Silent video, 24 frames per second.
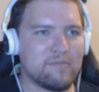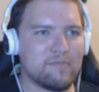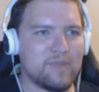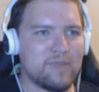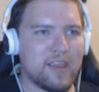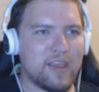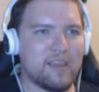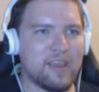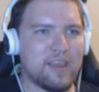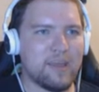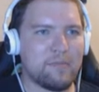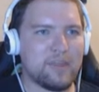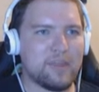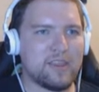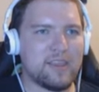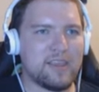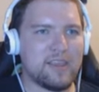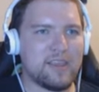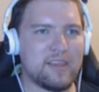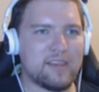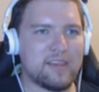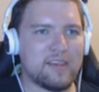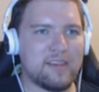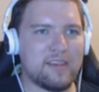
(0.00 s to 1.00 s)
Now you got me
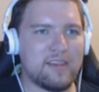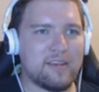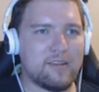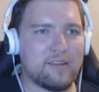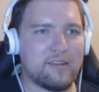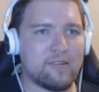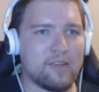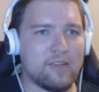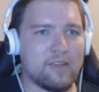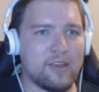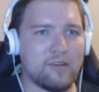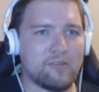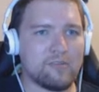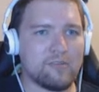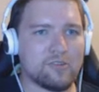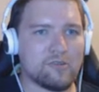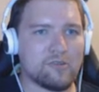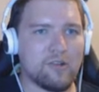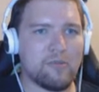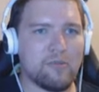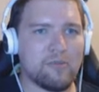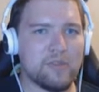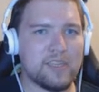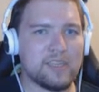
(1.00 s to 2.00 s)
thinking that, though,
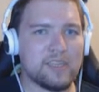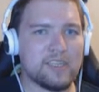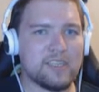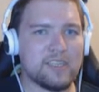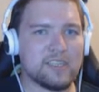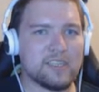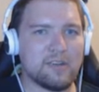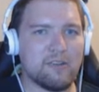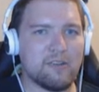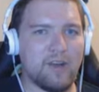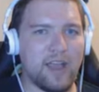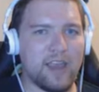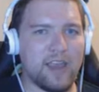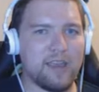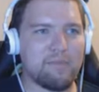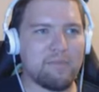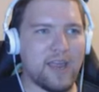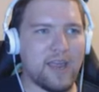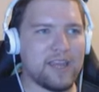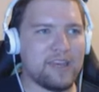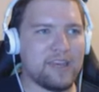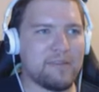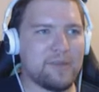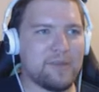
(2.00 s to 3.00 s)
Jerome thinks he's so high and
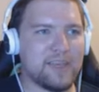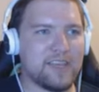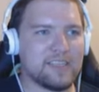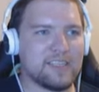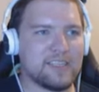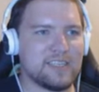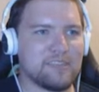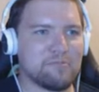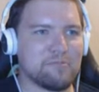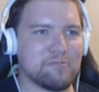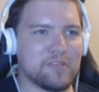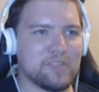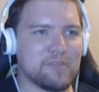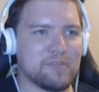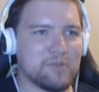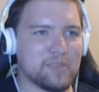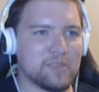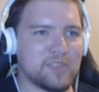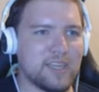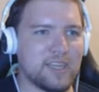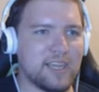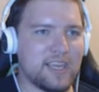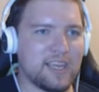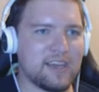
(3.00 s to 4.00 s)
mighty because he's the
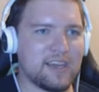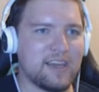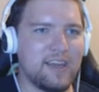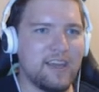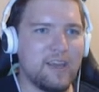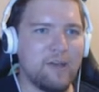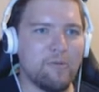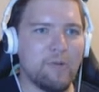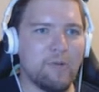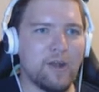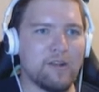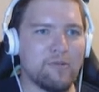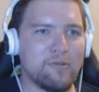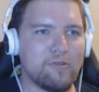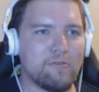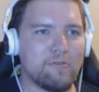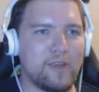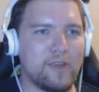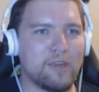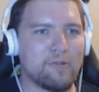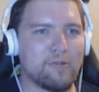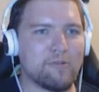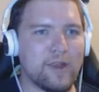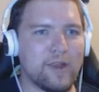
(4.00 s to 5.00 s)
principal's kid. Why don't
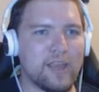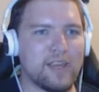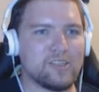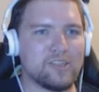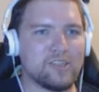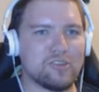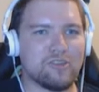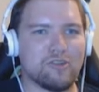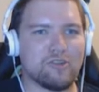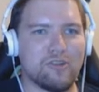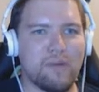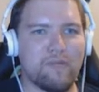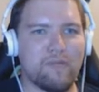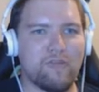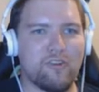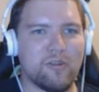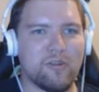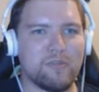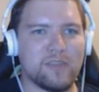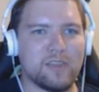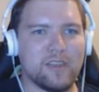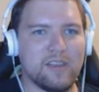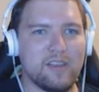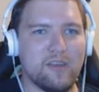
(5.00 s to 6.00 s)
we arrange a trip for
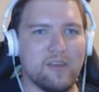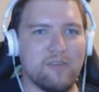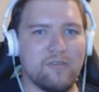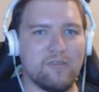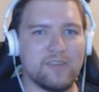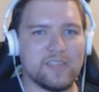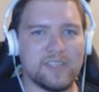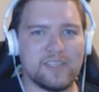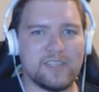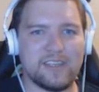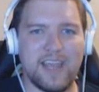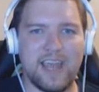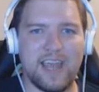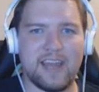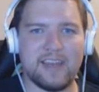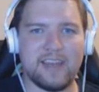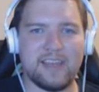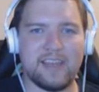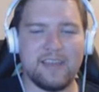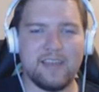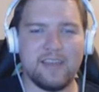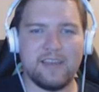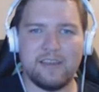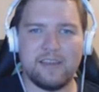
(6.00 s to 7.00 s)
him to go visit Daddy?